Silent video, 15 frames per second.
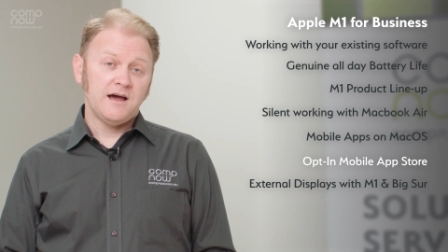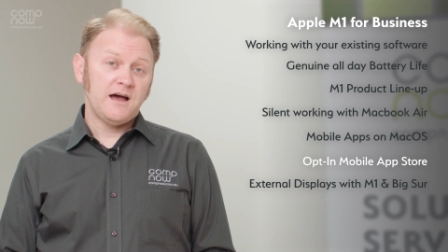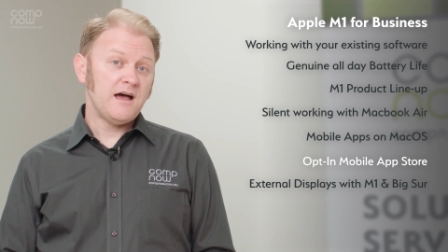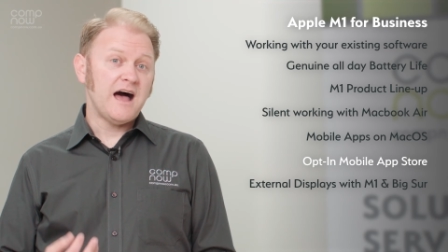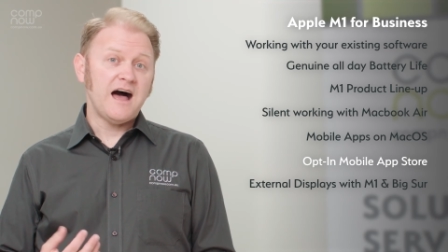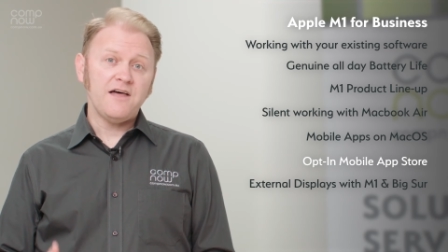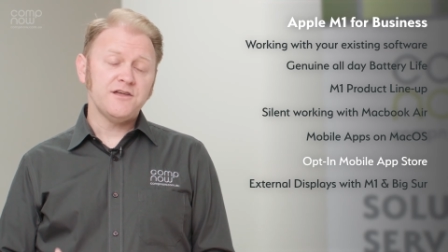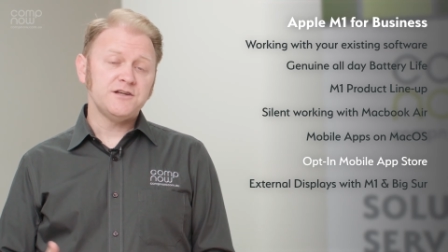Uh,
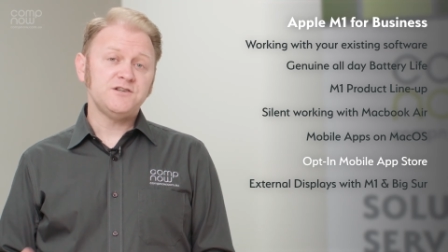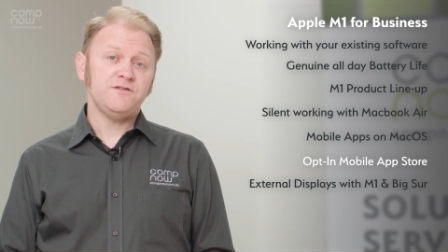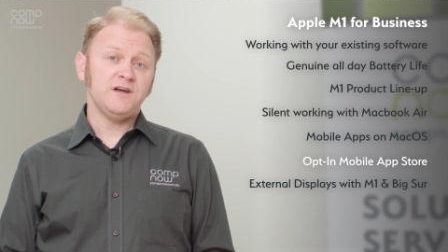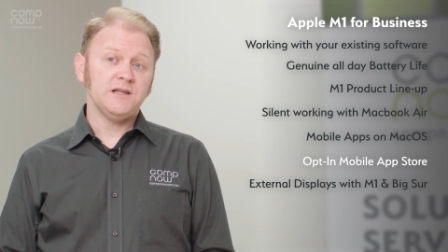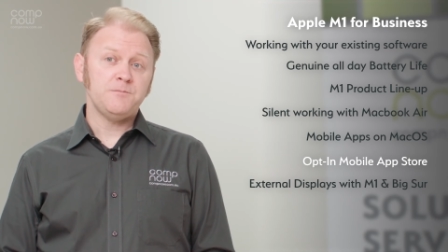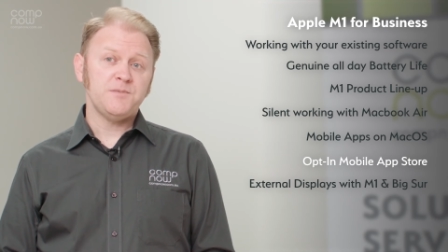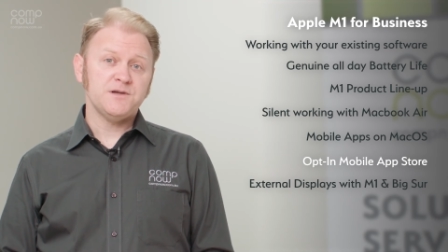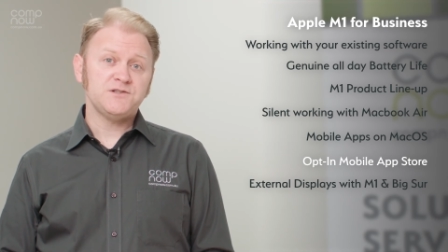other
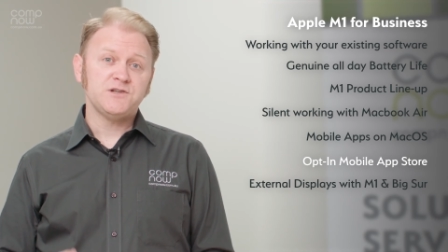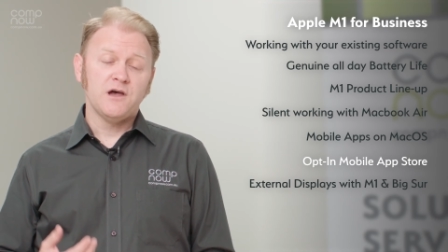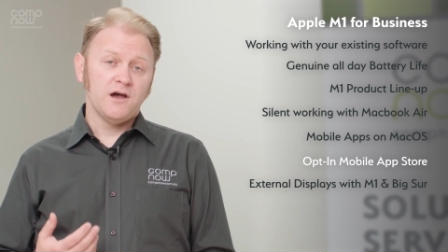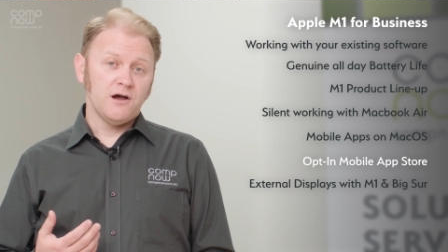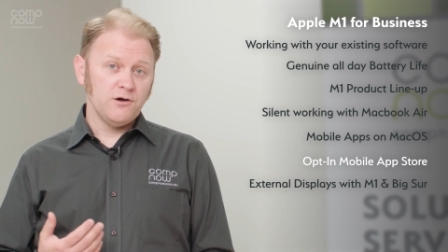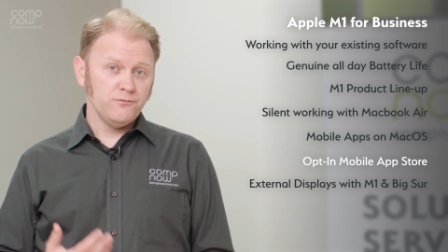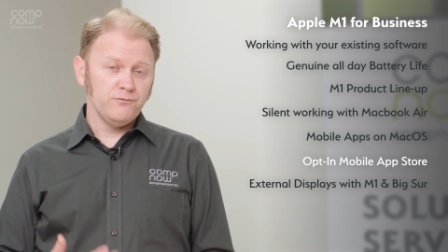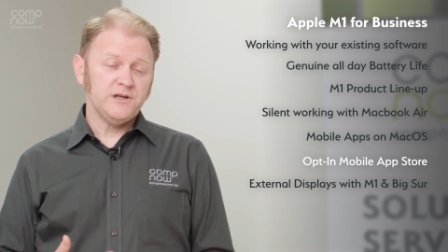developers
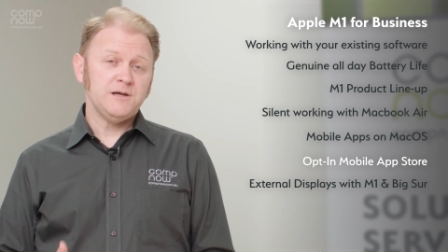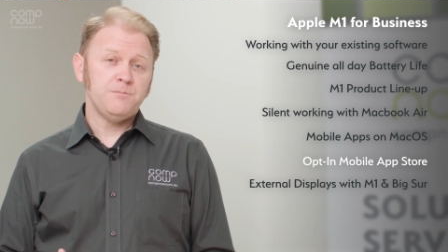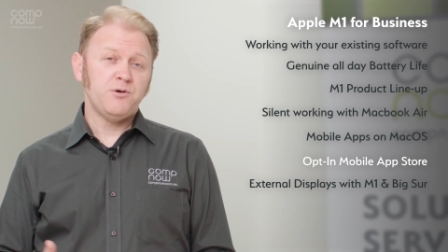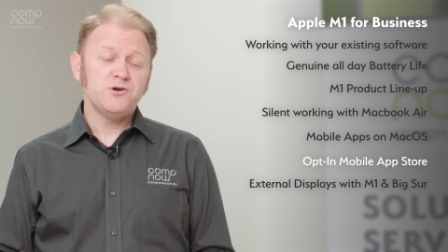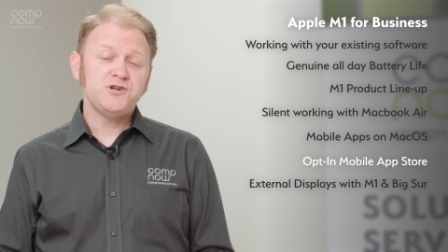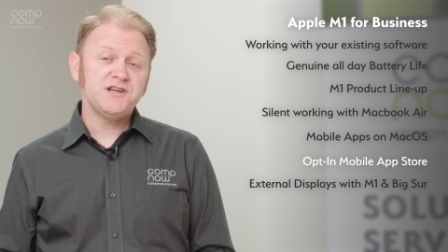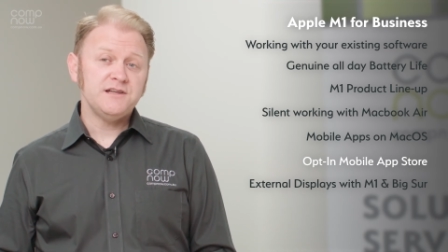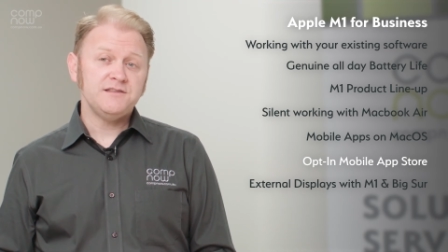are really
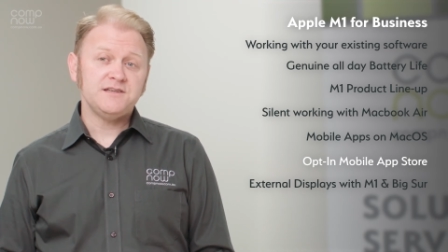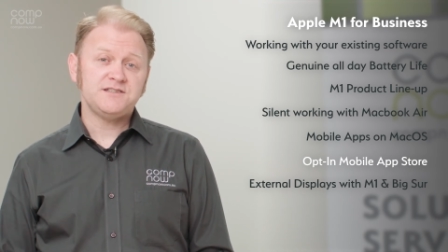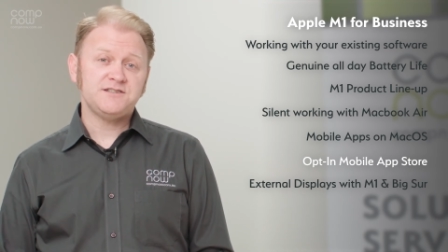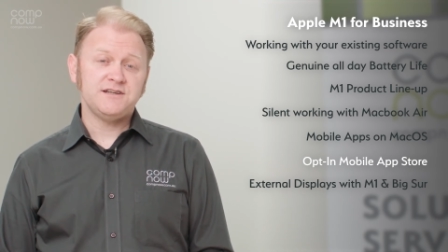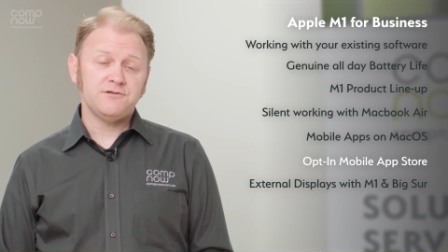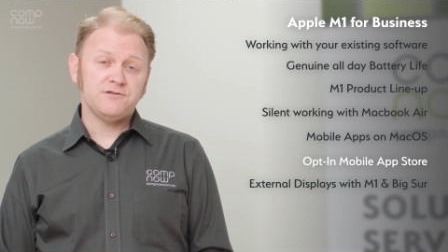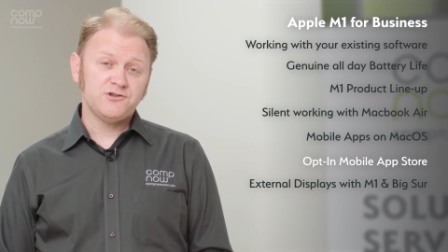pushing in this di